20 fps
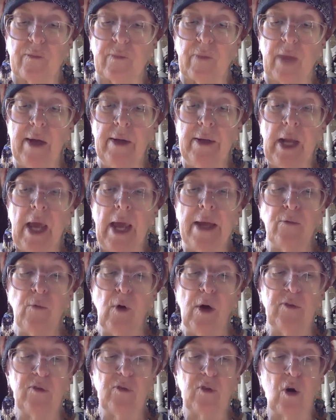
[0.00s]
And
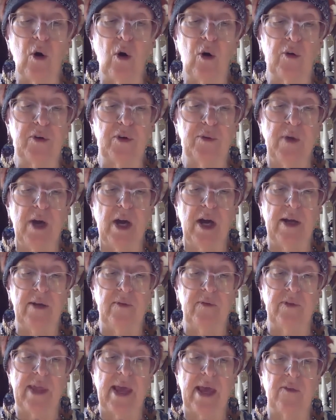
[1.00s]
likewise call to
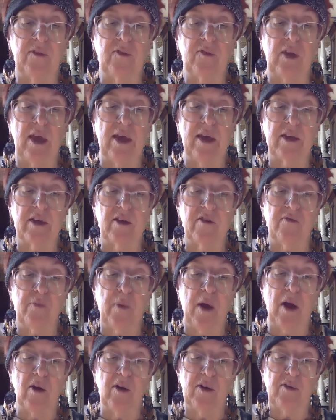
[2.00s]
mind that saying of
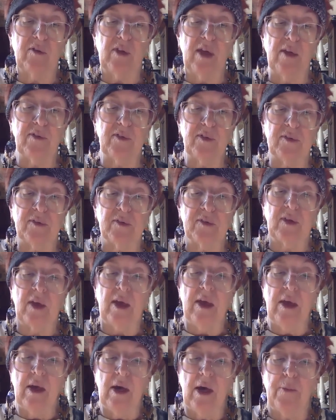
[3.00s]
Paracelsus
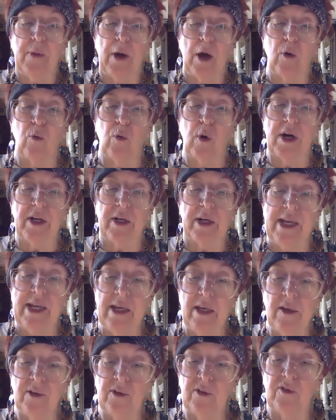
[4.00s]
about what it
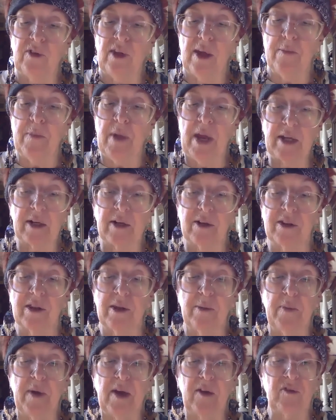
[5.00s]
is that maketh
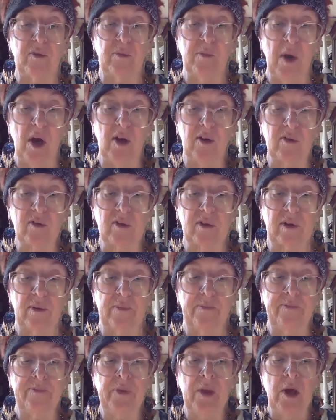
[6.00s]
the best musk.
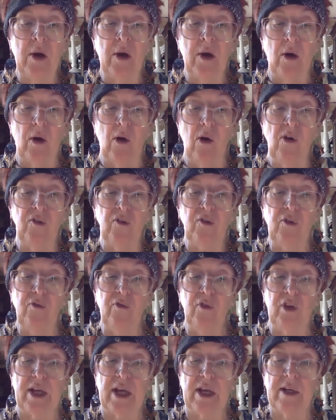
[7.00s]
Also
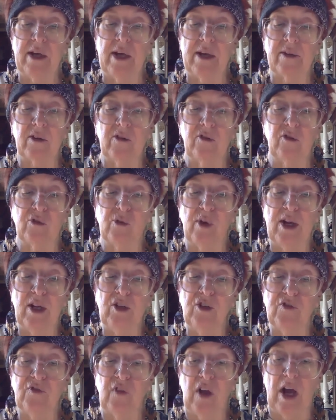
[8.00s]
forget not the
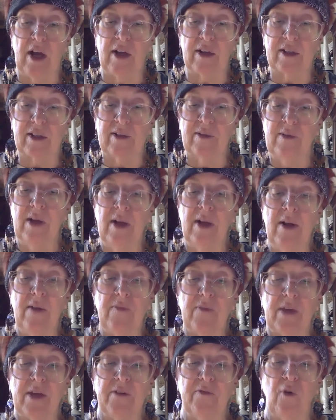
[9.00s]
strange fact
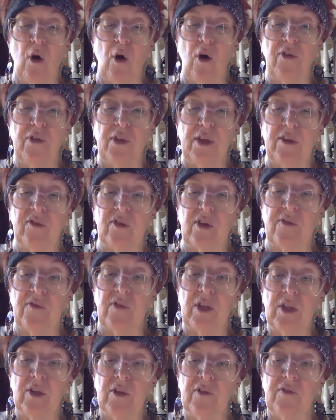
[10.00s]
that of all things of
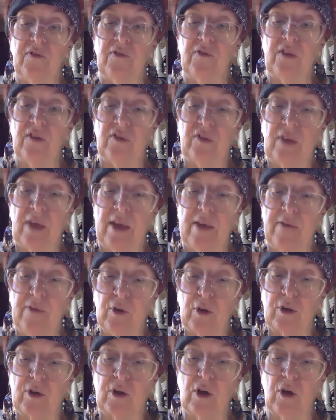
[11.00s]
ill
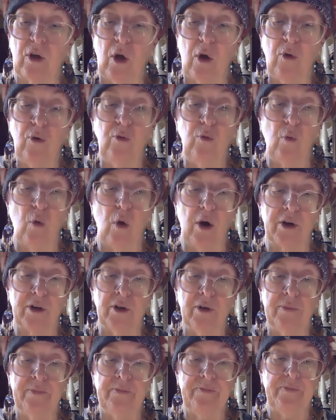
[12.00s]
savor, cologne
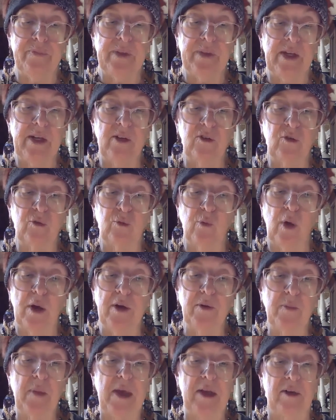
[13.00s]
water, in its
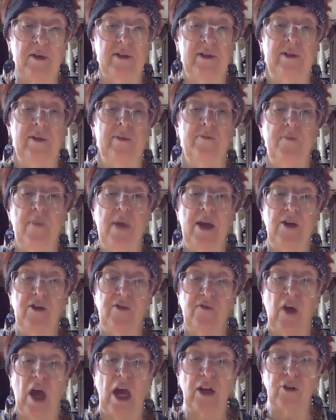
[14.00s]
rudimental
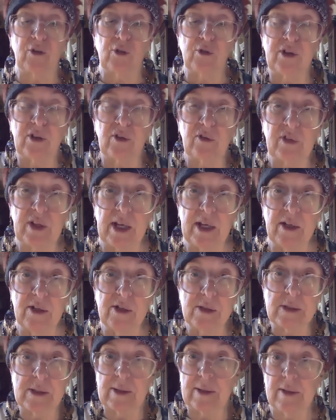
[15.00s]
manufacturing
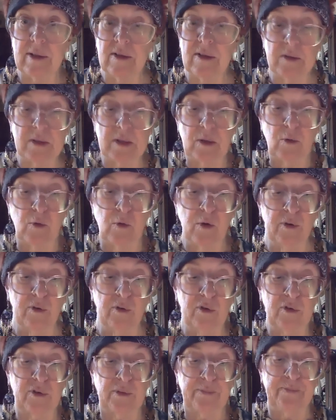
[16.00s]
stages, is the
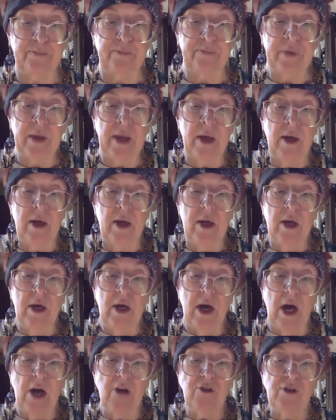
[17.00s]
worst.
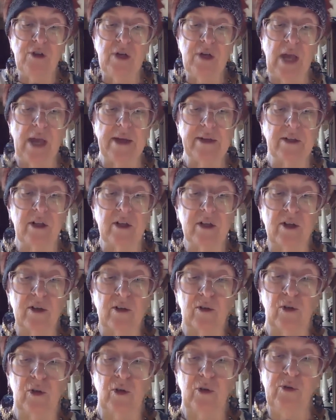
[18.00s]
I should like to
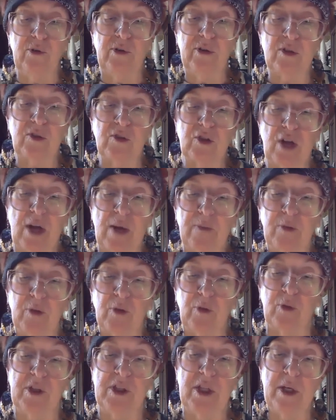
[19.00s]
conclude this chapter
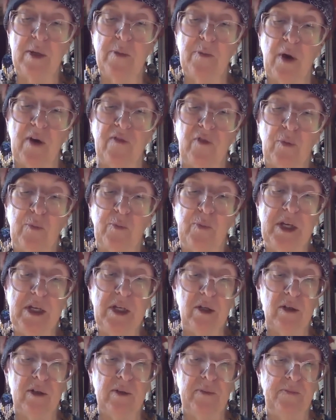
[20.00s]
with the above
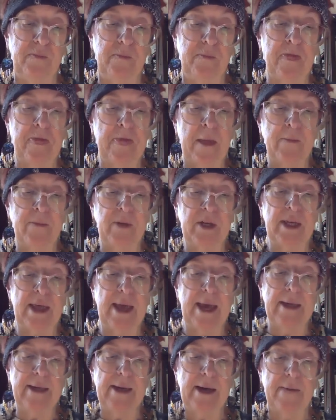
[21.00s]
appeal, but
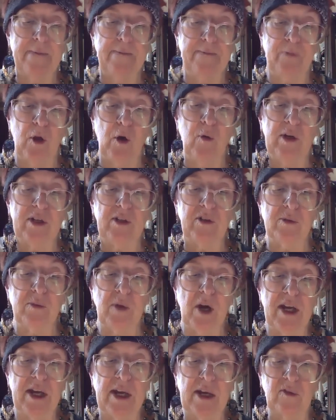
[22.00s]
cannot, owing to
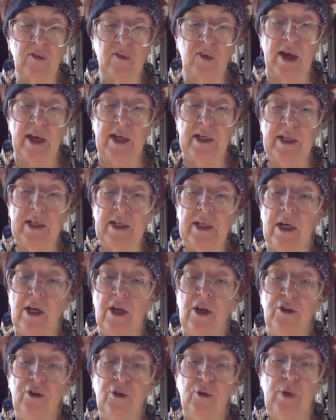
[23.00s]
my anxiety
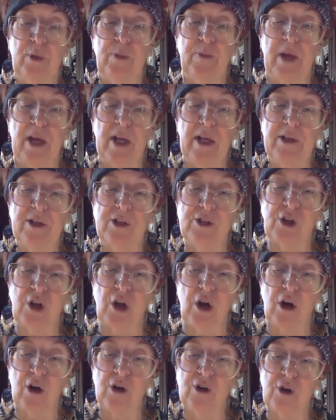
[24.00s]
to repel a
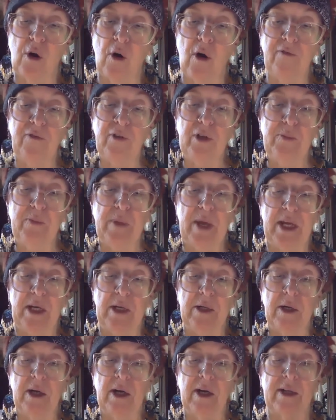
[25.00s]
charge often
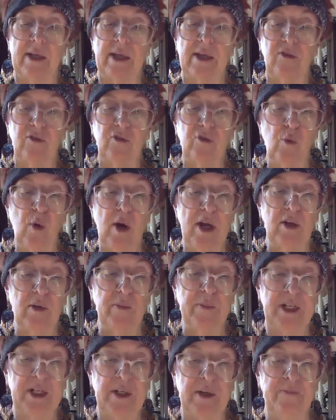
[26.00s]
made against
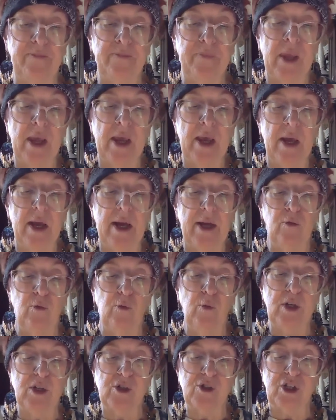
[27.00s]
whalemen, and
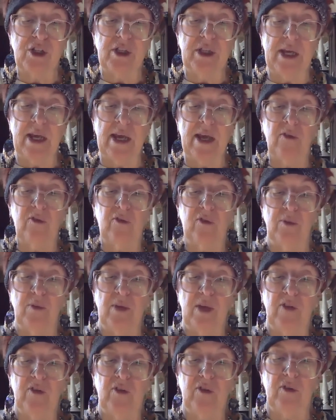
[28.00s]
which, in the
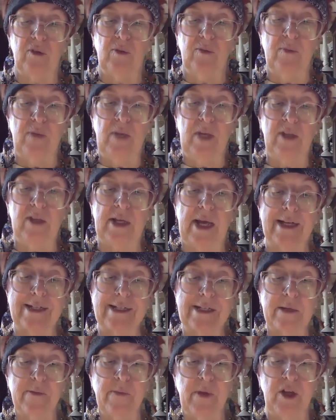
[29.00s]

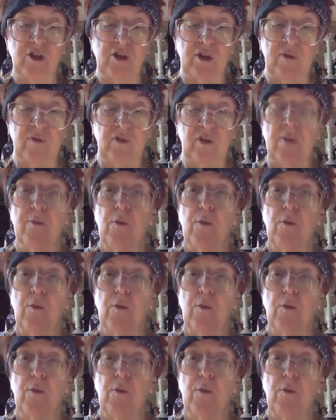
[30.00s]
estimation of some